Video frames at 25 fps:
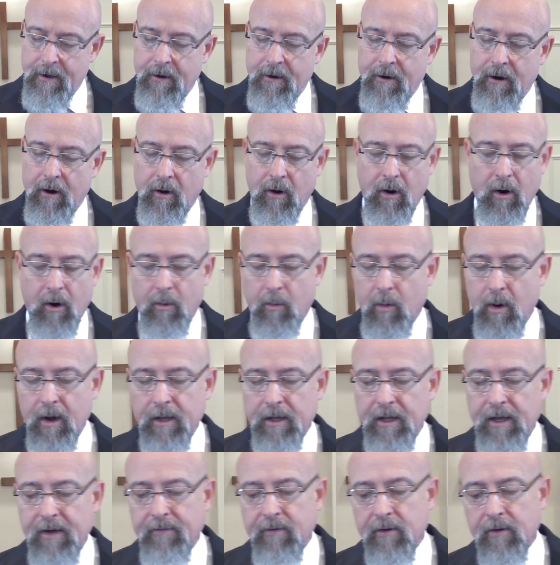Or, or what
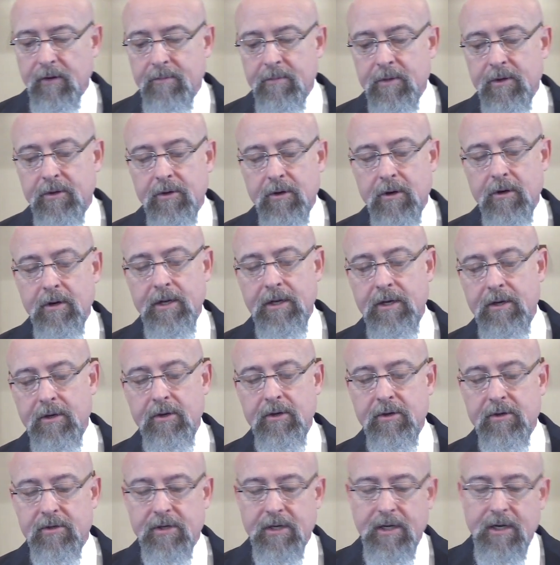level of maturity do
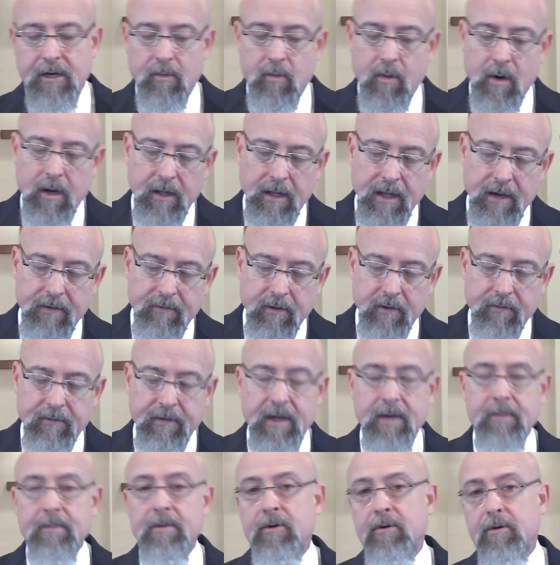you see, or what level of
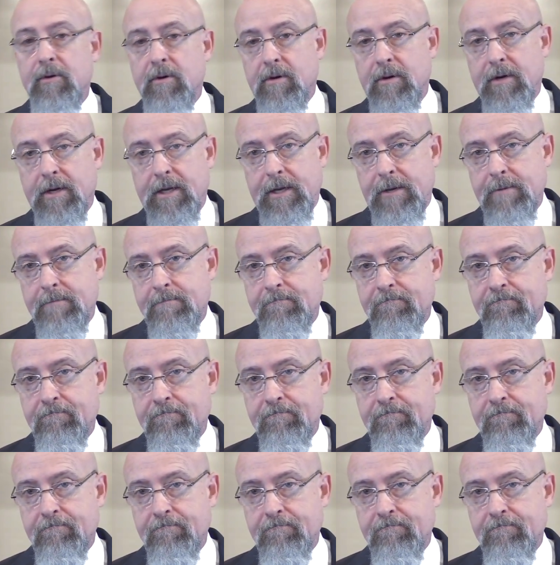immaturity?